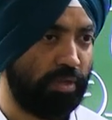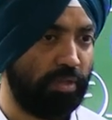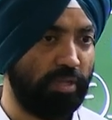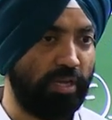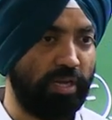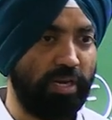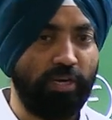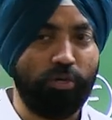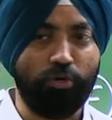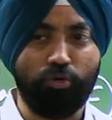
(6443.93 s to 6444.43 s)

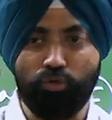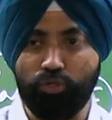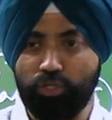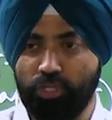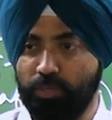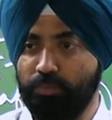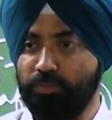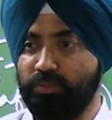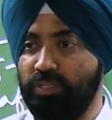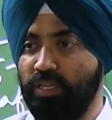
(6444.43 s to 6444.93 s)
there are two
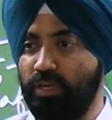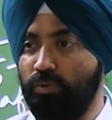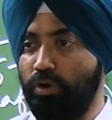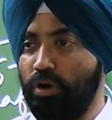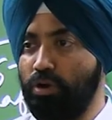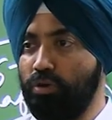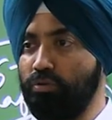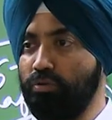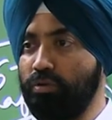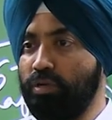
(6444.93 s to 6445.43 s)
ships, they
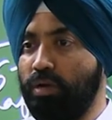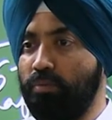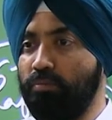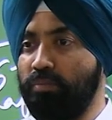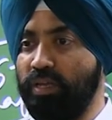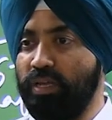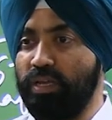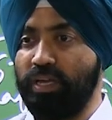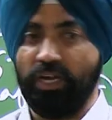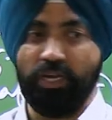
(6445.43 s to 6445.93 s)
want to
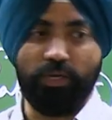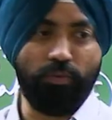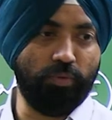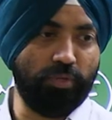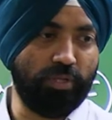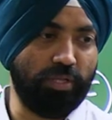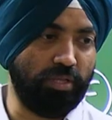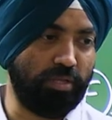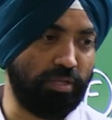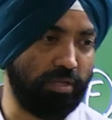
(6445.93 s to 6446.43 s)
communicate
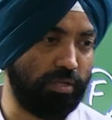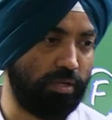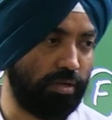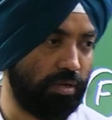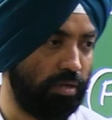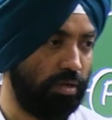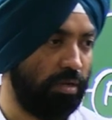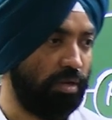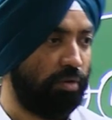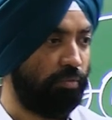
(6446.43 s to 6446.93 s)
with each other
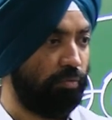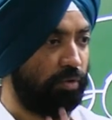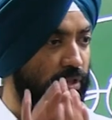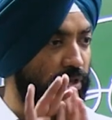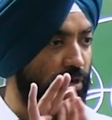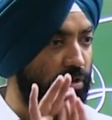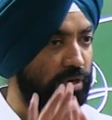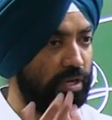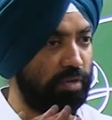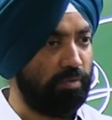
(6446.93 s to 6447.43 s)

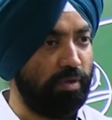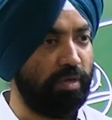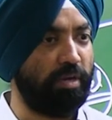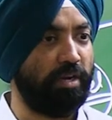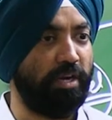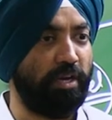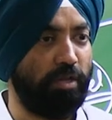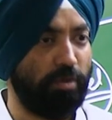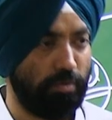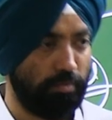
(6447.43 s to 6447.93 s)
without even
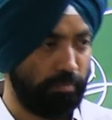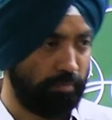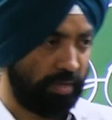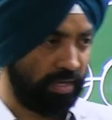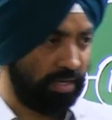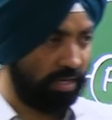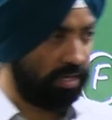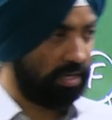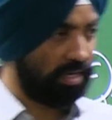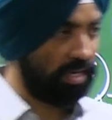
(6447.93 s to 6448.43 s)
radio. Many a